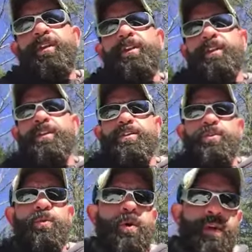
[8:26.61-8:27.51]
of the leash,
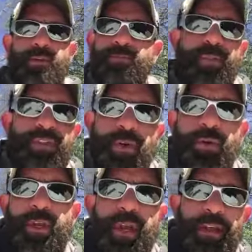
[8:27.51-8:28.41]
you want to, it's
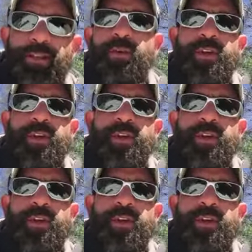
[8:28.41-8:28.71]
okay,